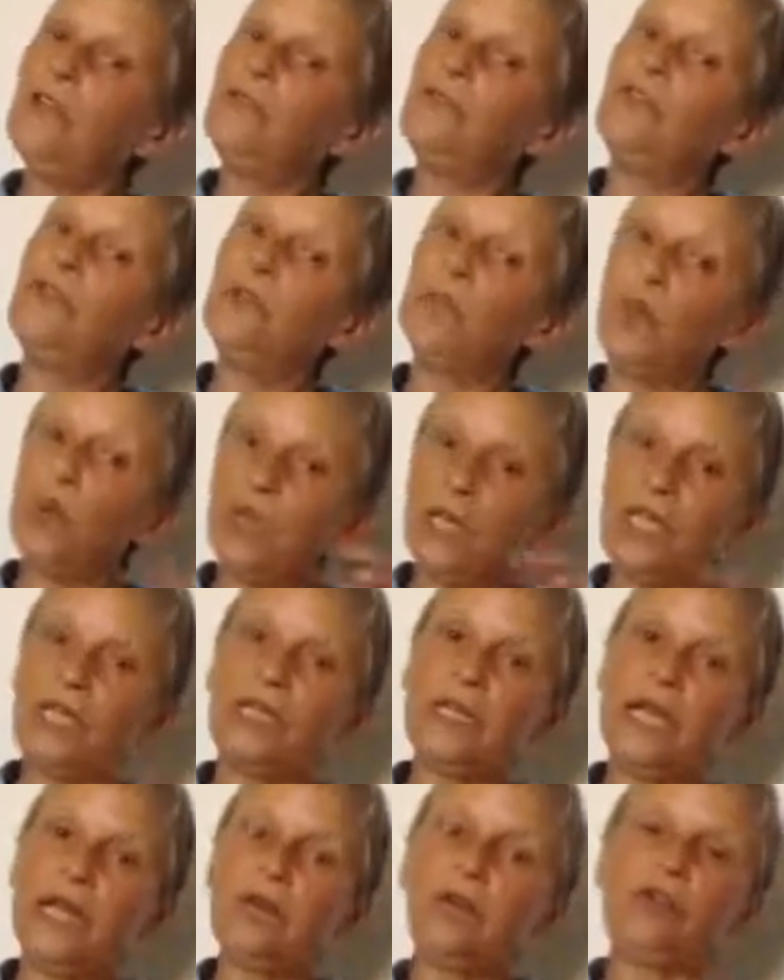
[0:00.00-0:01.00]
Every
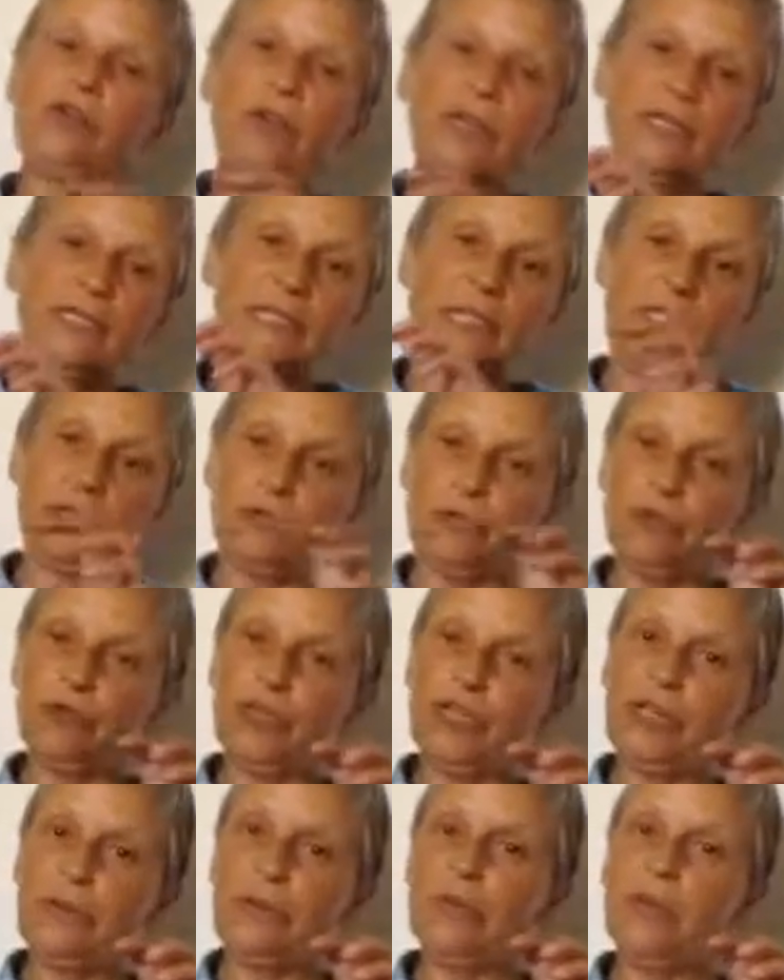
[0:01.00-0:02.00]
morning I would write down the
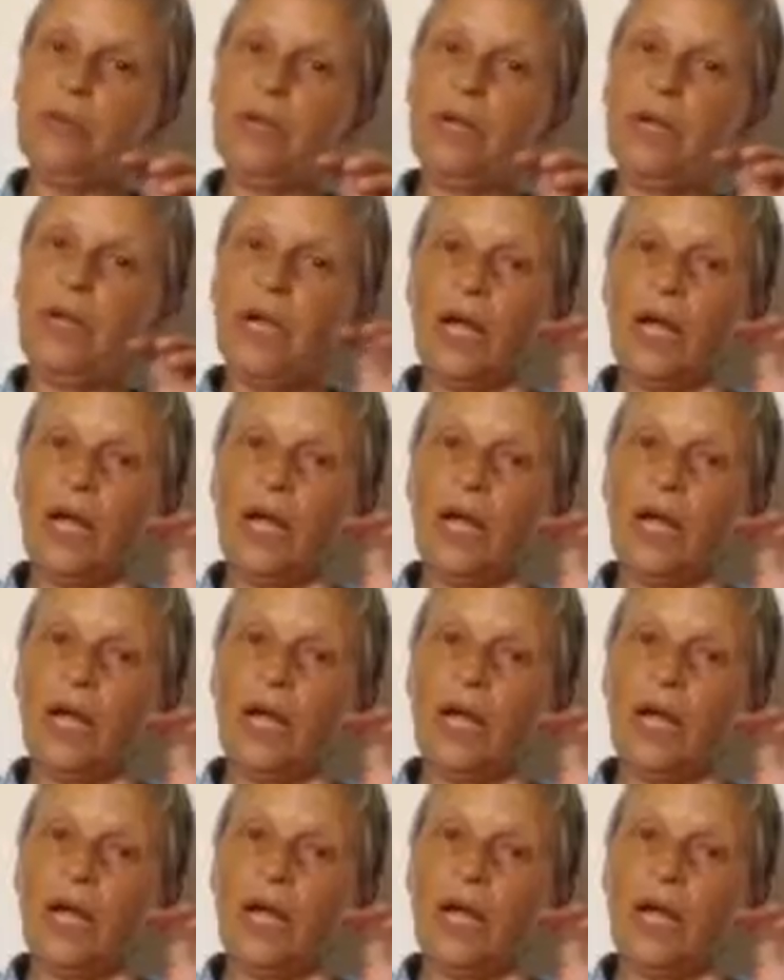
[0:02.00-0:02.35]
dream.